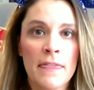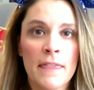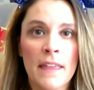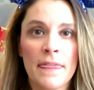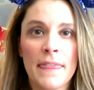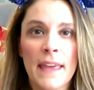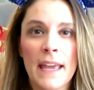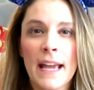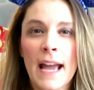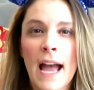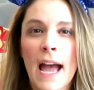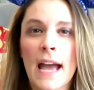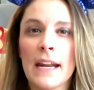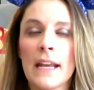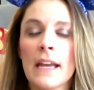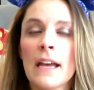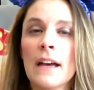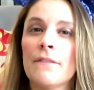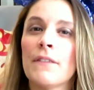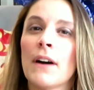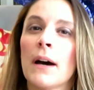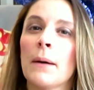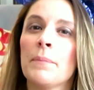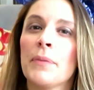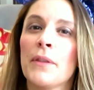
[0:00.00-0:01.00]
that they kind of
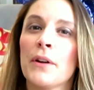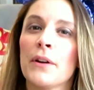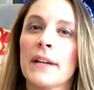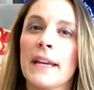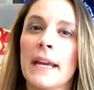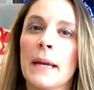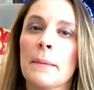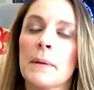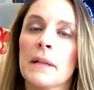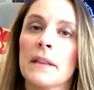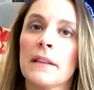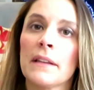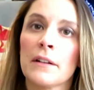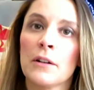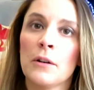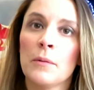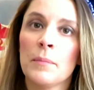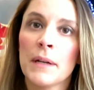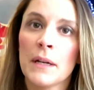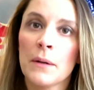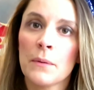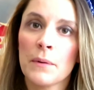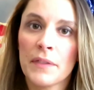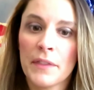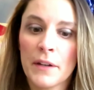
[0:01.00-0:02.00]
have upped their game a little
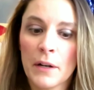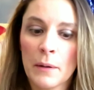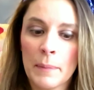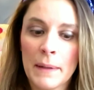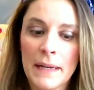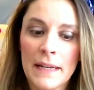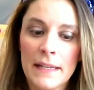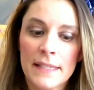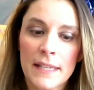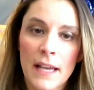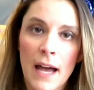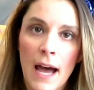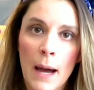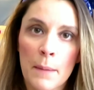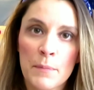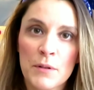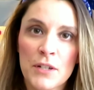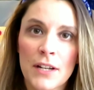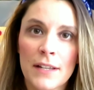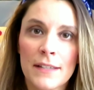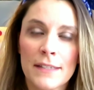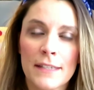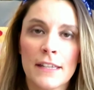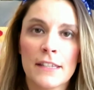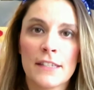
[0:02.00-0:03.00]
bit with their pizza
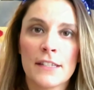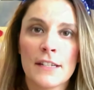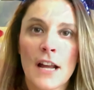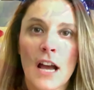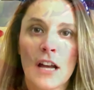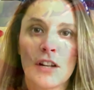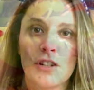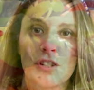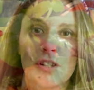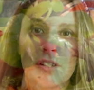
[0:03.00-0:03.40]
options. It's not